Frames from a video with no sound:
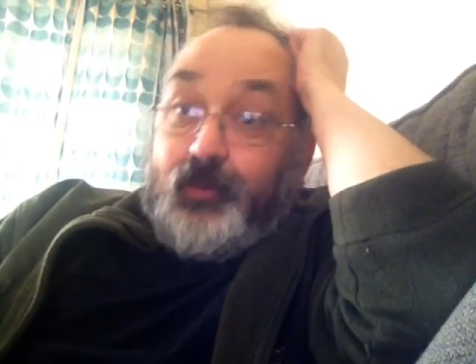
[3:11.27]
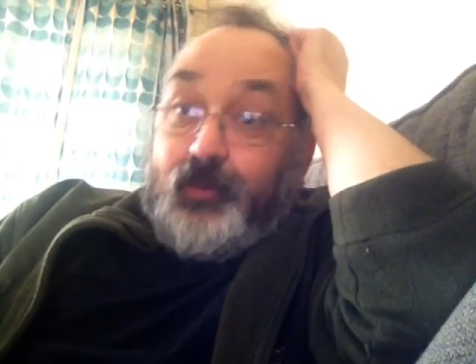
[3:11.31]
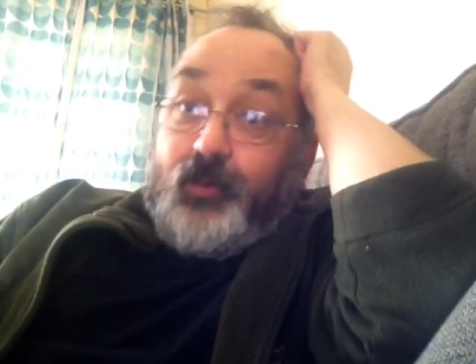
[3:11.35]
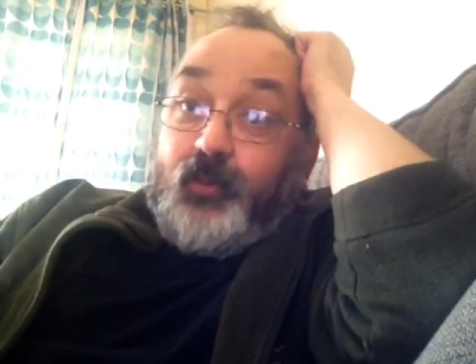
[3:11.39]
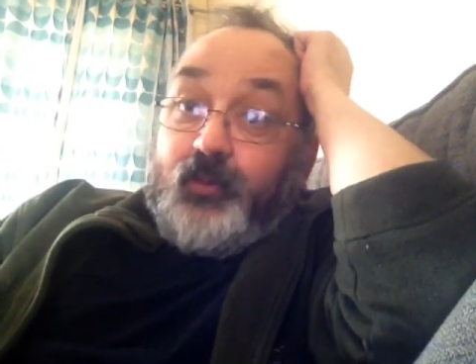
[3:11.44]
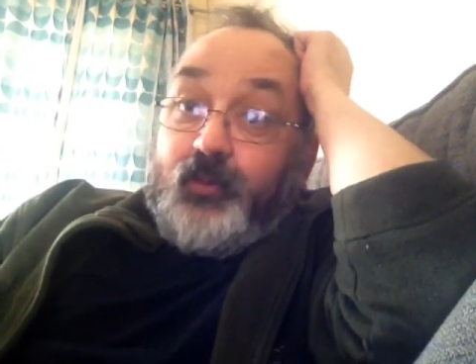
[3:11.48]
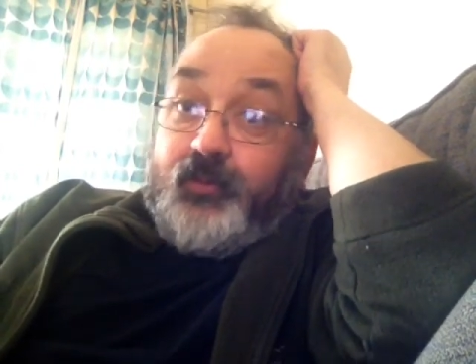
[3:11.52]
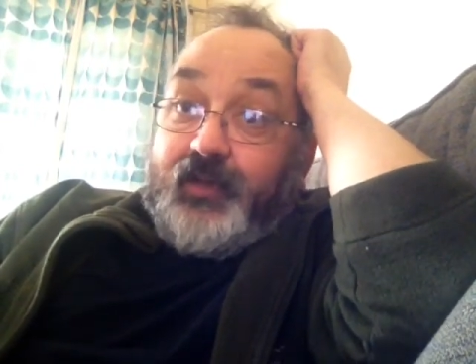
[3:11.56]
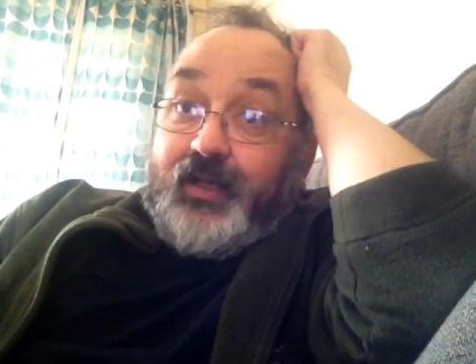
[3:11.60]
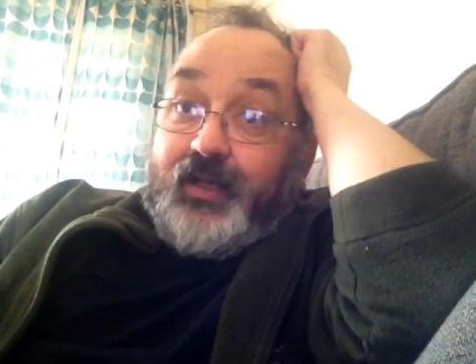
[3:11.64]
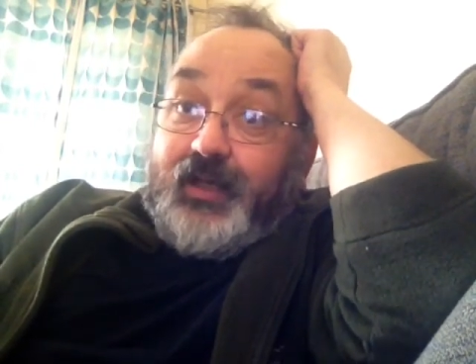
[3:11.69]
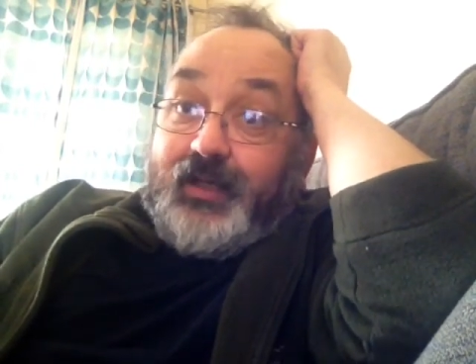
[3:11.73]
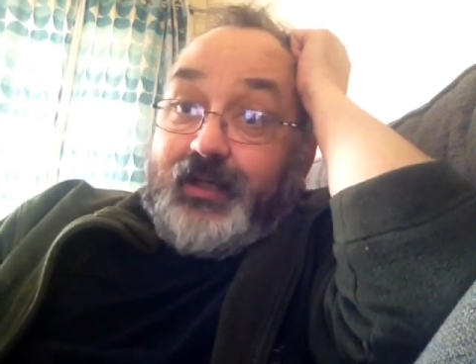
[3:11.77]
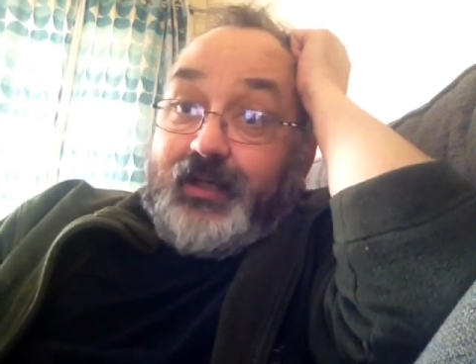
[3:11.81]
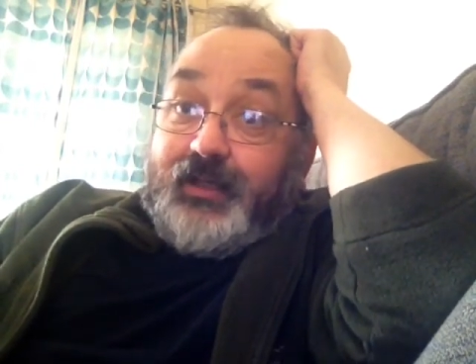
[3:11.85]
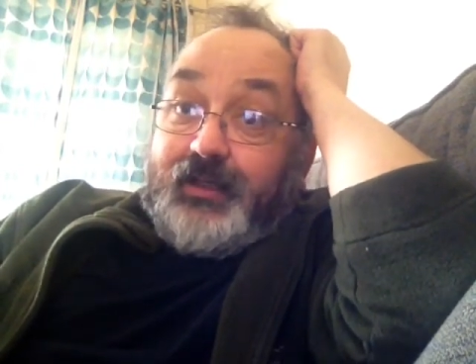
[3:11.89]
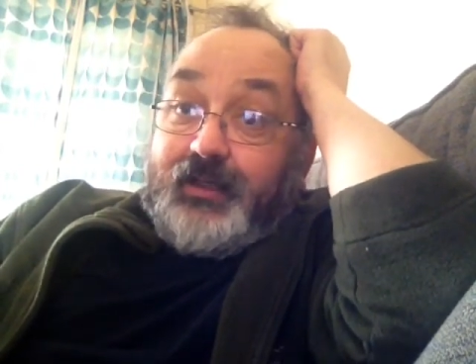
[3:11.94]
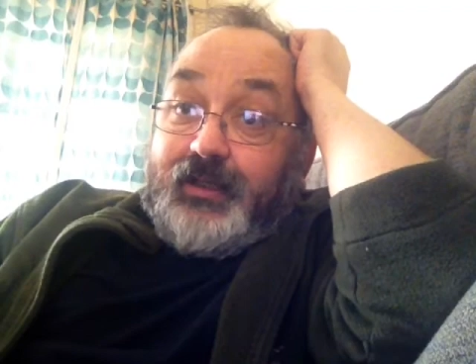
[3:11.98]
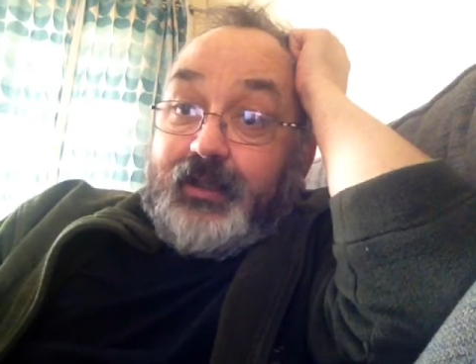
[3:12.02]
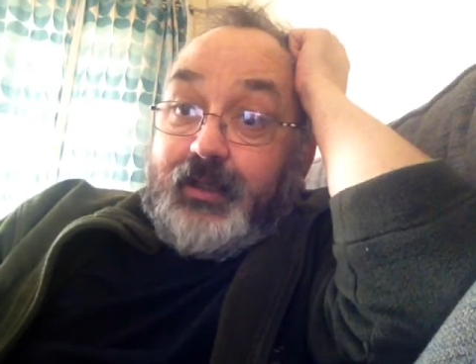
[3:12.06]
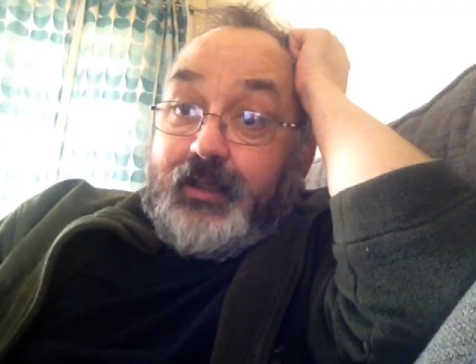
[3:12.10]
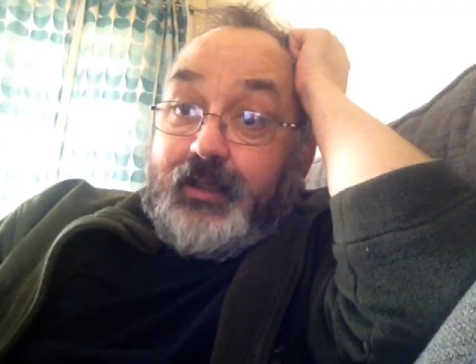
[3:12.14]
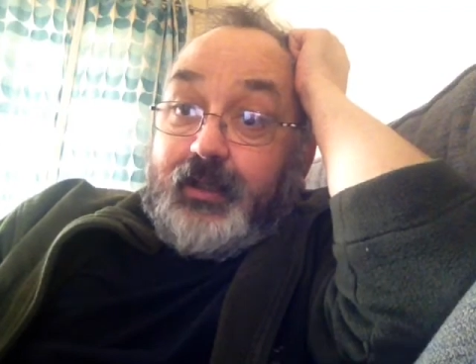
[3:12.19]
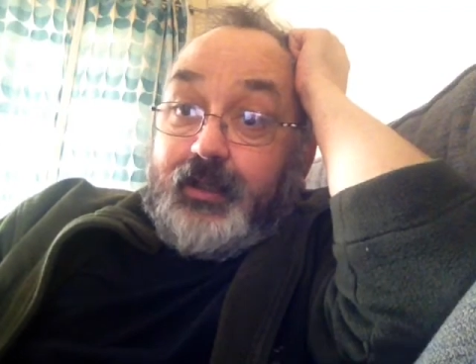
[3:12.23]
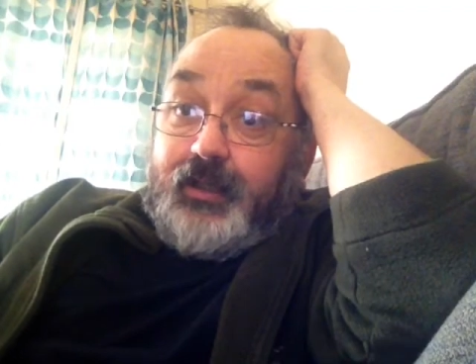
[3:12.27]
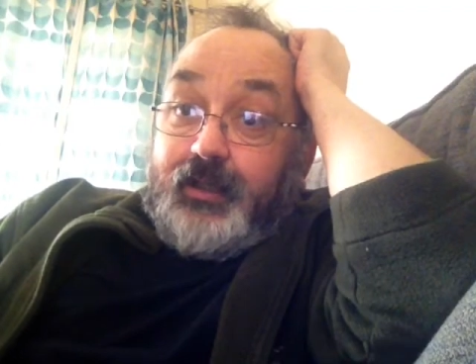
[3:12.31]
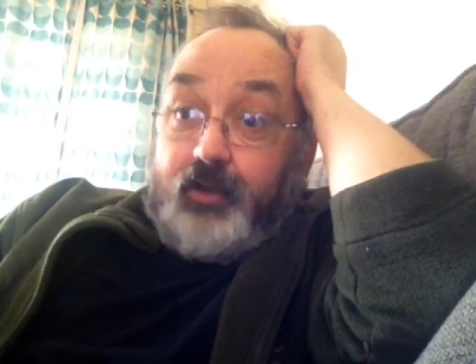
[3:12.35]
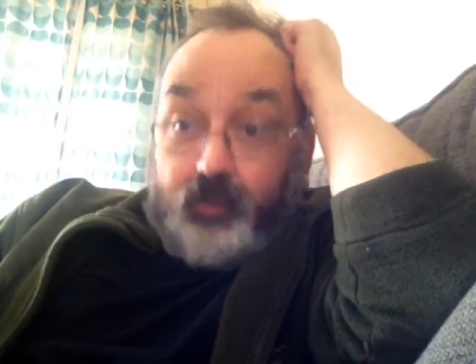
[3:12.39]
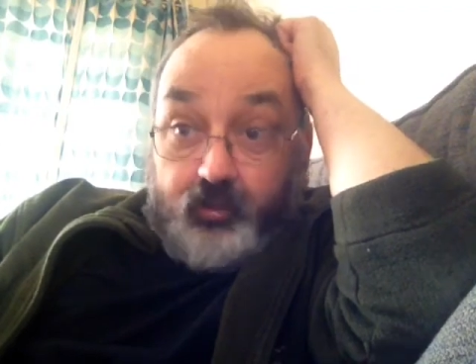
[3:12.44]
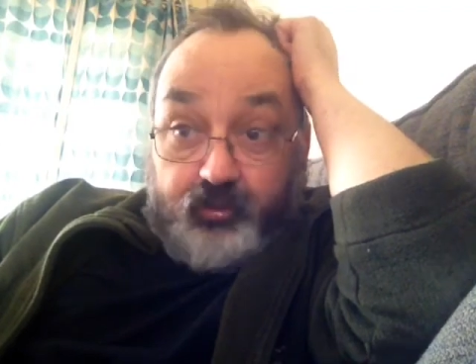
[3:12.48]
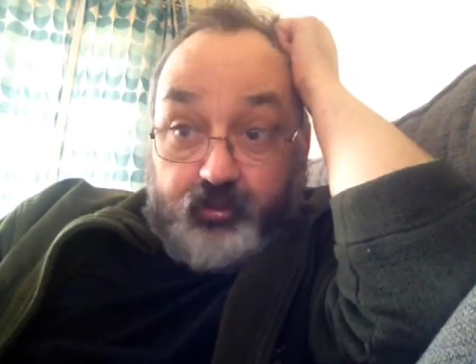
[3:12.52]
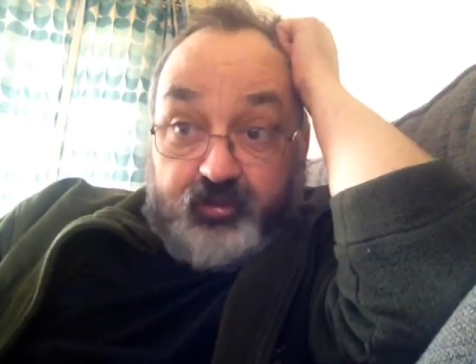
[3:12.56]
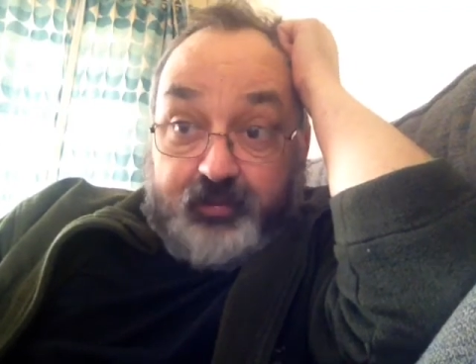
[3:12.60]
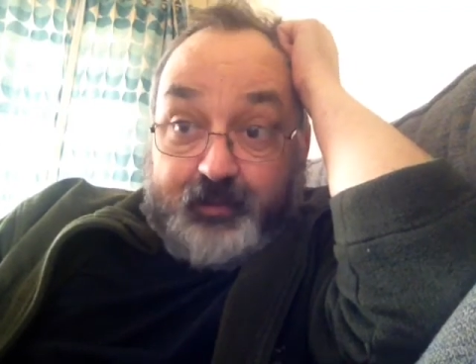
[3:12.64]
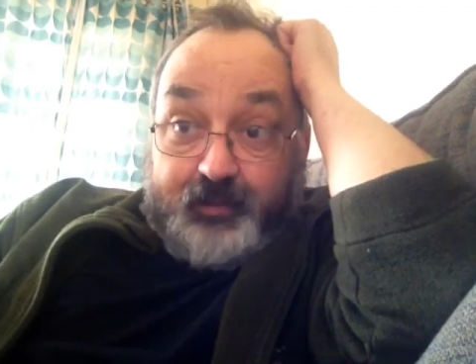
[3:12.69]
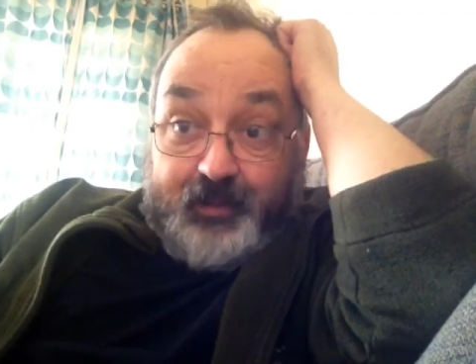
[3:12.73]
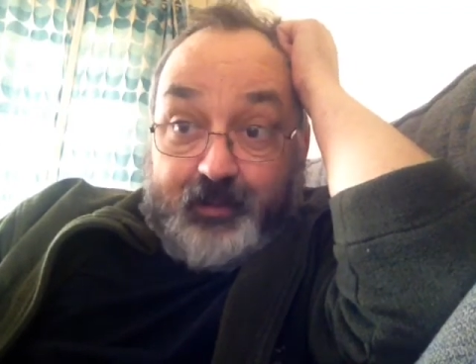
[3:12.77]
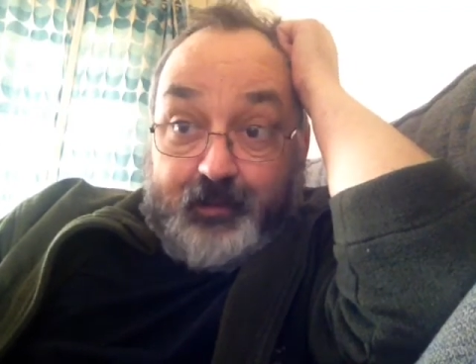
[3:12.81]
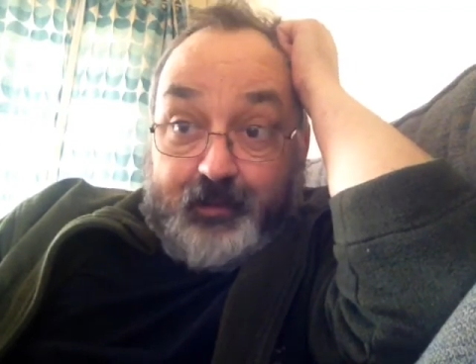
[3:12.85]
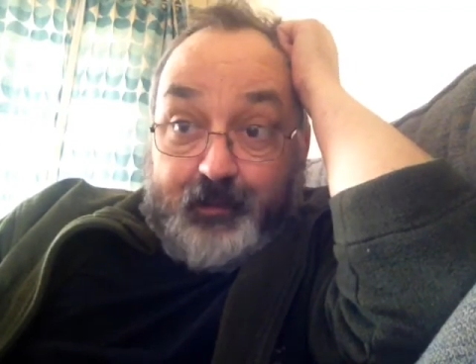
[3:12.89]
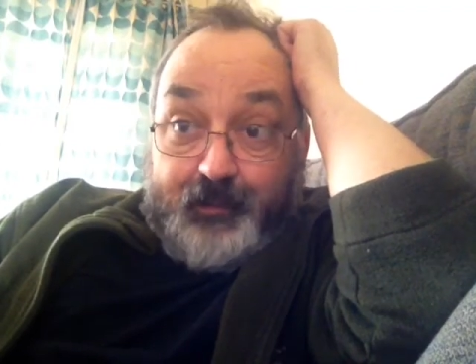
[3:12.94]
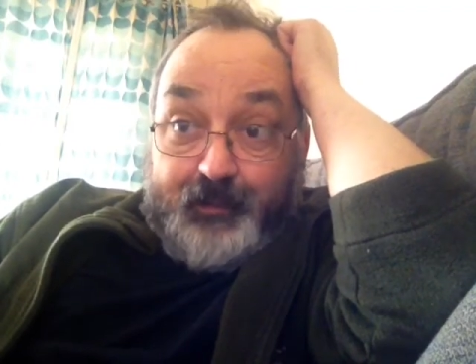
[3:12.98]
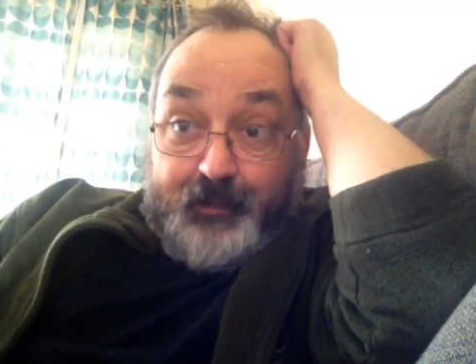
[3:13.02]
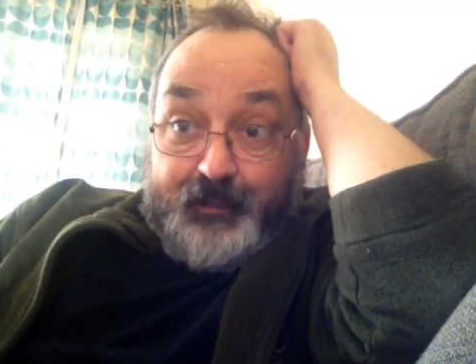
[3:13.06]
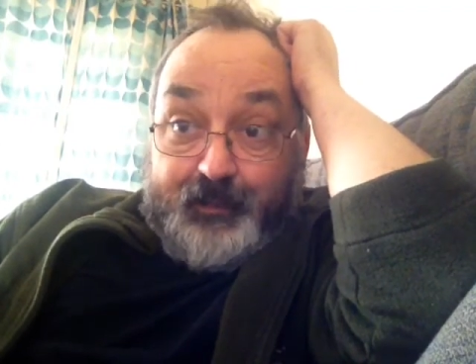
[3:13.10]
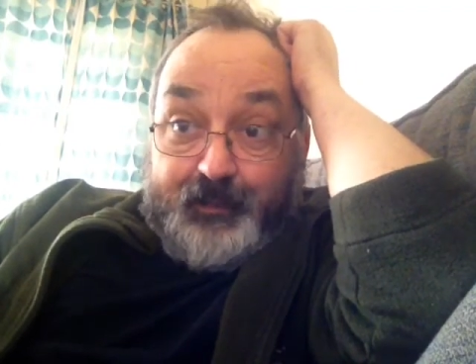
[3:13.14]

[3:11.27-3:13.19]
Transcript: Alderhey Hospital.